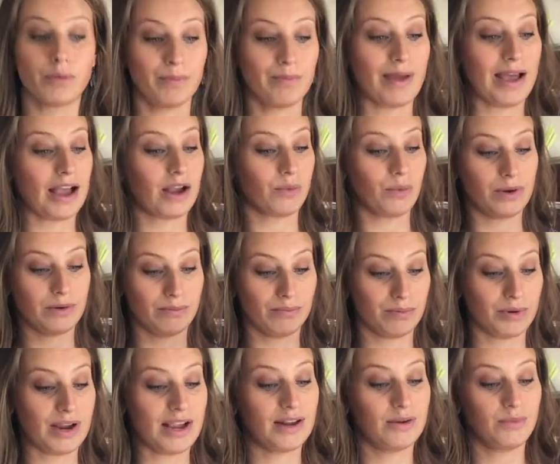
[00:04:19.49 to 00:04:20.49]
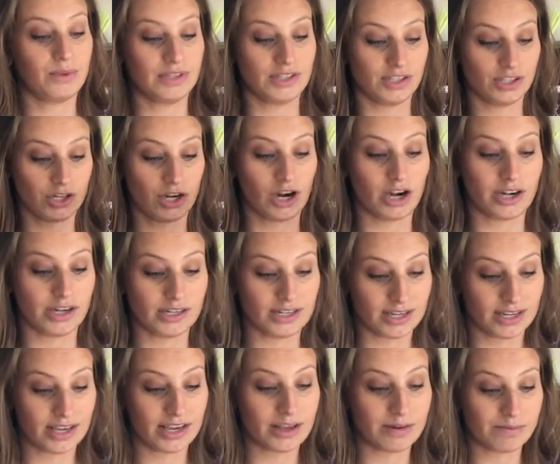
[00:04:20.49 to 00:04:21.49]
back when bread was starting to
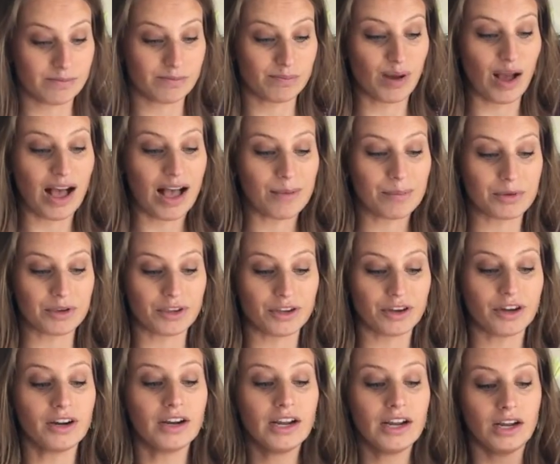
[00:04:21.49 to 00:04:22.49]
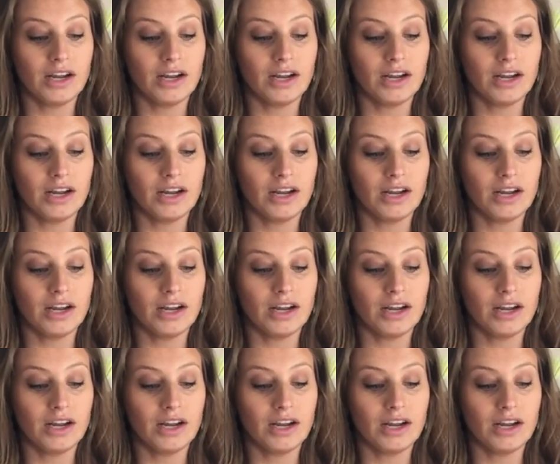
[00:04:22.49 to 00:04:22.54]
get popular,